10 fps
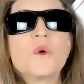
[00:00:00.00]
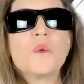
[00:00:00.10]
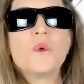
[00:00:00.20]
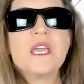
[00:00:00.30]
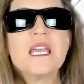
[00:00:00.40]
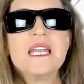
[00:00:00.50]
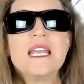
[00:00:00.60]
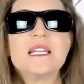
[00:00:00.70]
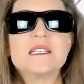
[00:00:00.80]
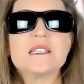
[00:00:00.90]
We
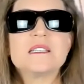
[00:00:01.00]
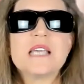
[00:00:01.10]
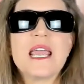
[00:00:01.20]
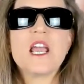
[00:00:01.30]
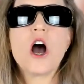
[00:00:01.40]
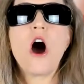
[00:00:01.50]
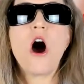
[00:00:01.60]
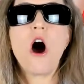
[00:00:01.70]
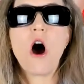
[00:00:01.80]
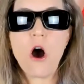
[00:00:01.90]
need it to say
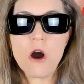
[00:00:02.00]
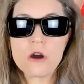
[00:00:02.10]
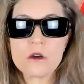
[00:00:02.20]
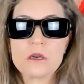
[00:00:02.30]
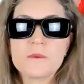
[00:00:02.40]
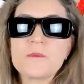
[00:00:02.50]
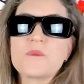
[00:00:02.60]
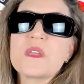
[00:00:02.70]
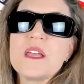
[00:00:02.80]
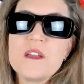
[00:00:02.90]
R.
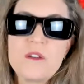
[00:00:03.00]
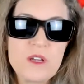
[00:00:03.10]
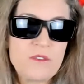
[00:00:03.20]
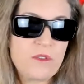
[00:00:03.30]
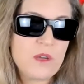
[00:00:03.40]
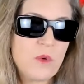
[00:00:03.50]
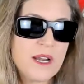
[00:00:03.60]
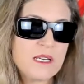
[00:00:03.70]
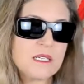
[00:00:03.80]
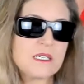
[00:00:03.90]
If we
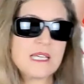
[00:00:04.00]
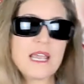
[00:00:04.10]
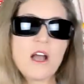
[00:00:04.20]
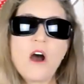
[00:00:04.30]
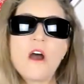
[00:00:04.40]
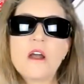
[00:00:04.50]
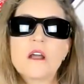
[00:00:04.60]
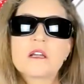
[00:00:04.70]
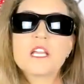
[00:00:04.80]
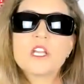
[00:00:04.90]
want it to say
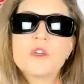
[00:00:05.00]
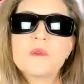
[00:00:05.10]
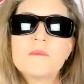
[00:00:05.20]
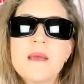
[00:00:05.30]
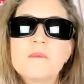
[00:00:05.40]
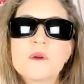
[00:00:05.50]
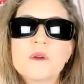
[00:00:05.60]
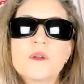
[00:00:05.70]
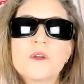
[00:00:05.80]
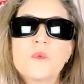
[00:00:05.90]
R, can you
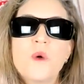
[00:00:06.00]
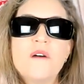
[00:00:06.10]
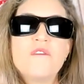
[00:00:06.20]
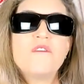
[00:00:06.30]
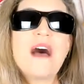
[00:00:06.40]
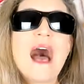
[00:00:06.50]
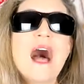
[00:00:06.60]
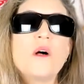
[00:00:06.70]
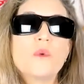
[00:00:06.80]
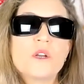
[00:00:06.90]
remember what
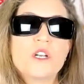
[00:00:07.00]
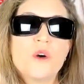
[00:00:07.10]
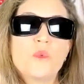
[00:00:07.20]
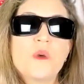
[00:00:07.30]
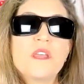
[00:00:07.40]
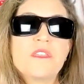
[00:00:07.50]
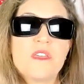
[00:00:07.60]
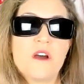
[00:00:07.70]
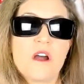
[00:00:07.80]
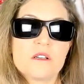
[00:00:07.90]
vowel would go with
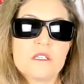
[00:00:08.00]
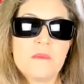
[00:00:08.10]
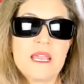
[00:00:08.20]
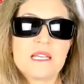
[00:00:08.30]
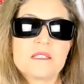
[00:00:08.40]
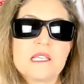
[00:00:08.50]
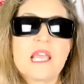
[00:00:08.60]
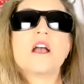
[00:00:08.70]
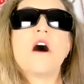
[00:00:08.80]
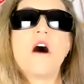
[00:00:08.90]
the R to make it
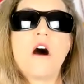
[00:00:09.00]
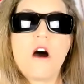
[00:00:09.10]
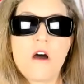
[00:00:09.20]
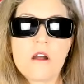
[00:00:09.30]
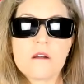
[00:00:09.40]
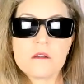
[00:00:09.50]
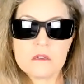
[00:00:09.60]
say R?